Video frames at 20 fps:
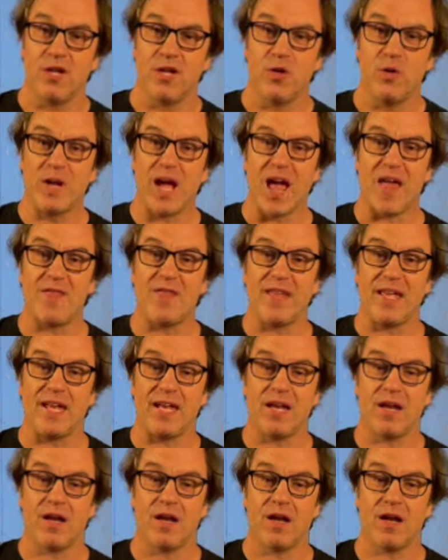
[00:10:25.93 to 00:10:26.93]
got
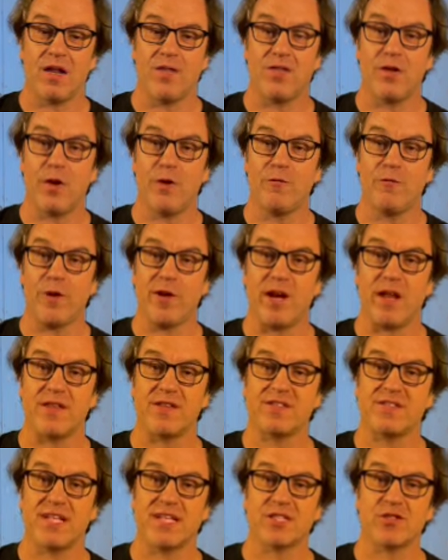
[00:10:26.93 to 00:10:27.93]
the 3rd fret of the
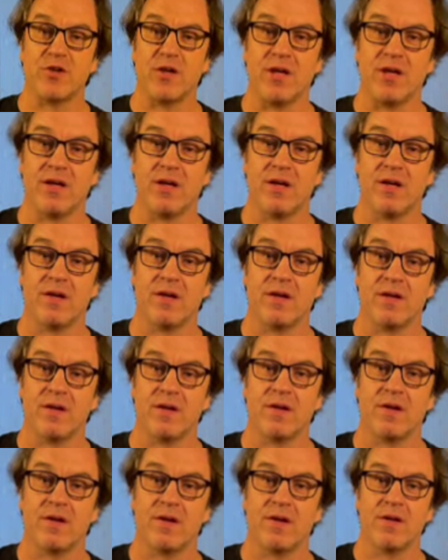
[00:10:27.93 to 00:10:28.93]
6th string.
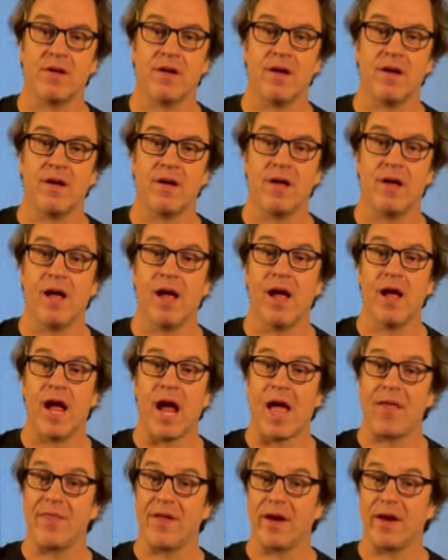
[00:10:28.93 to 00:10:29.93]

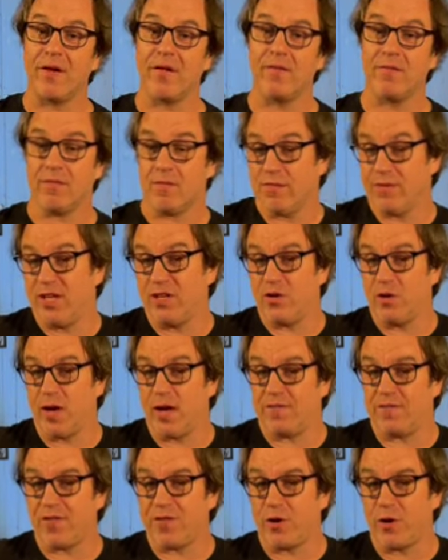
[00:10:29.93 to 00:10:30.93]
And then you
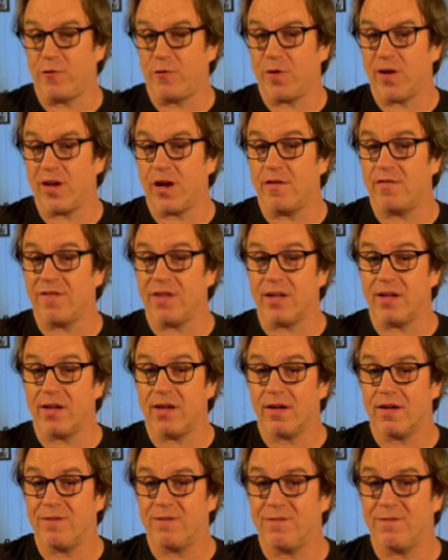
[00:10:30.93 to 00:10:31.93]
have the 3rd fret of the
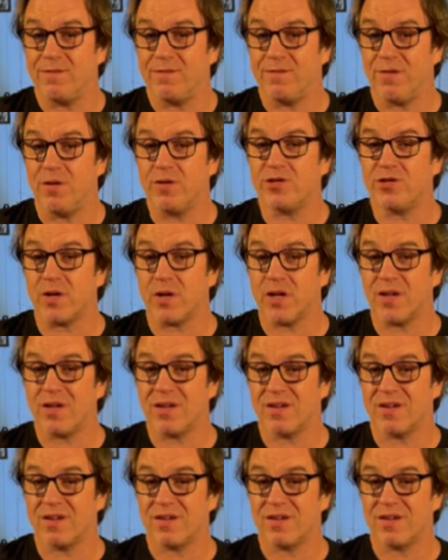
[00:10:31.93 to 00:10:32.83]
1st string.